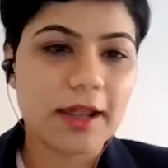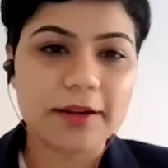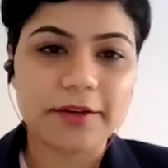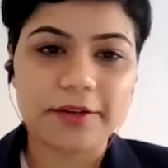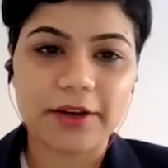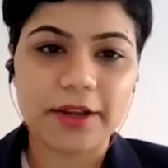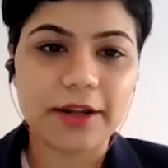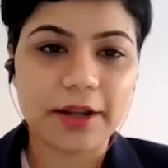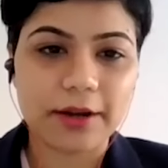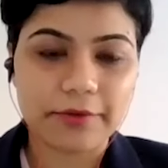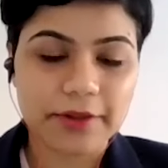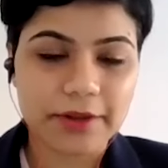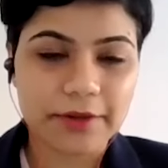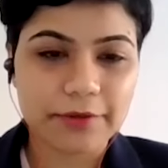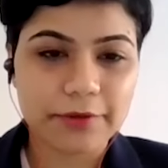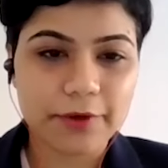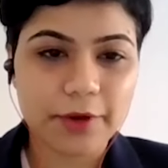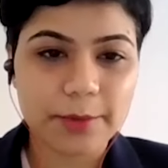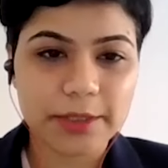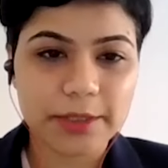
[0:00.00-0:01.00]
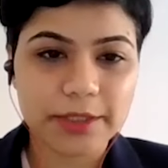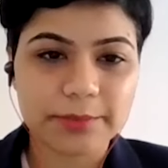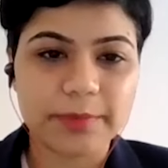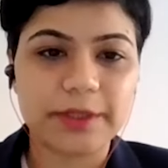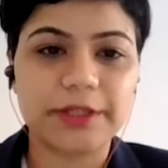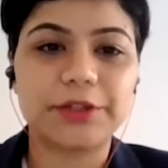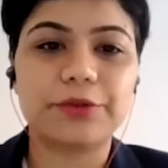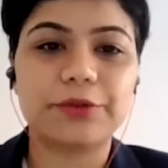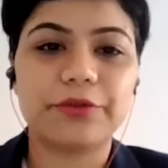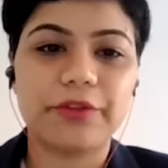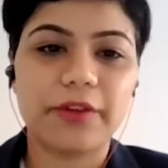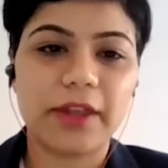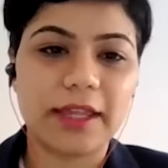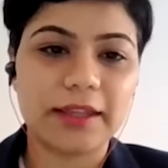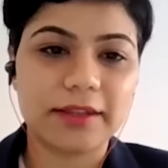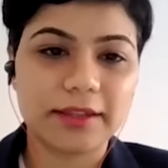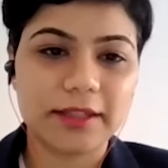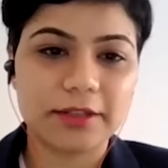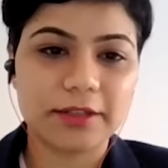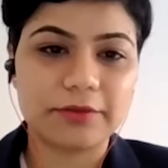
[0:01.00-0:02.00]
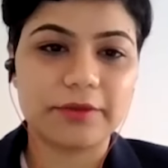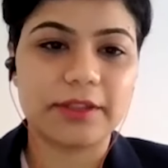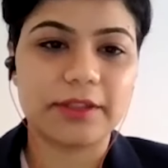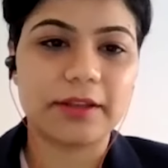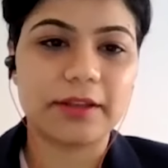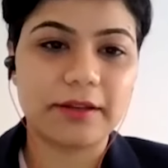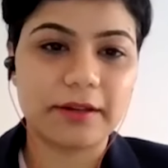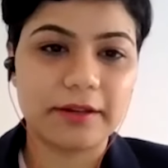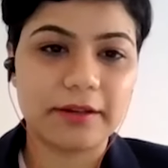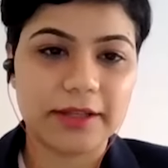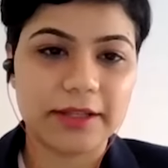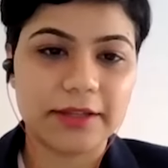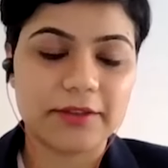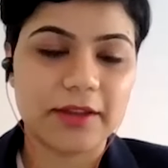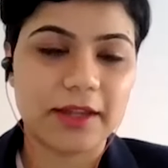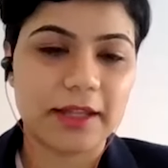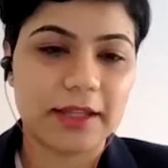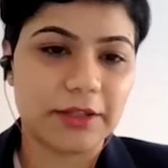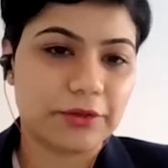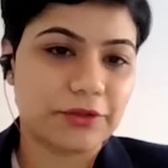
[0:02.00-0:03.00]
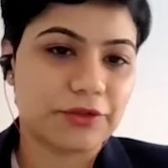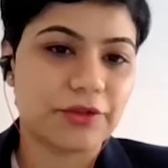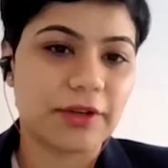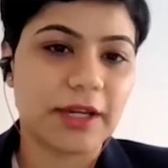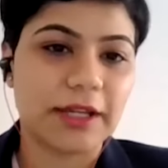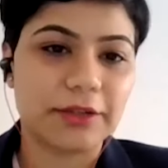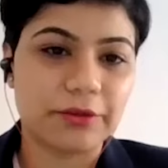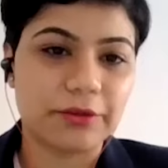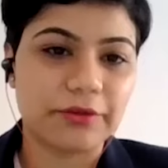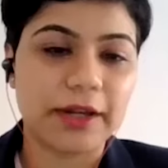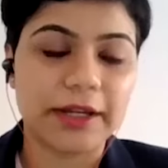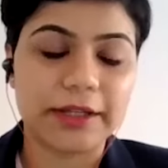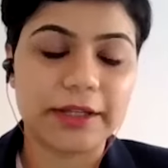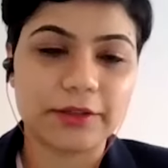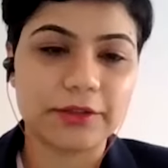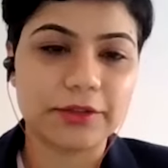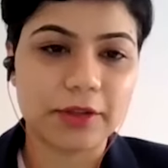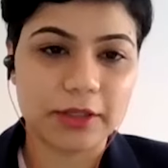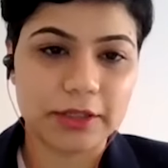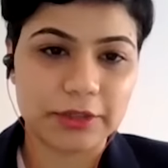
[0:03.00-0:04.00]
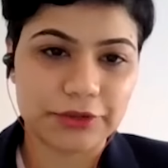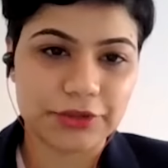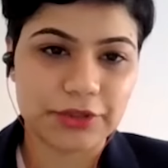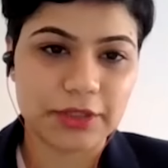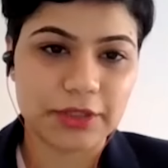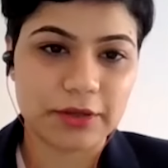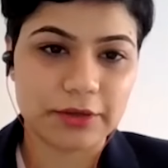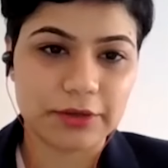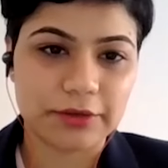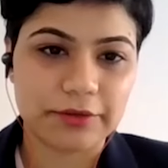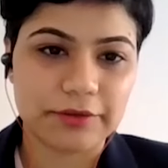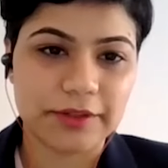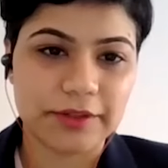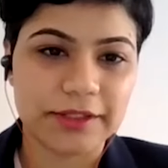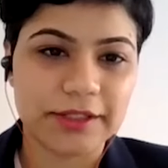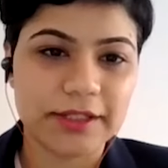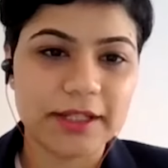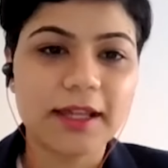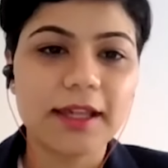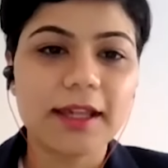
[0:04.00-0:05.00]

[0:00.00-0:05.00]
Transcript: run away from it but you face it with courage and you try to find a solution out of it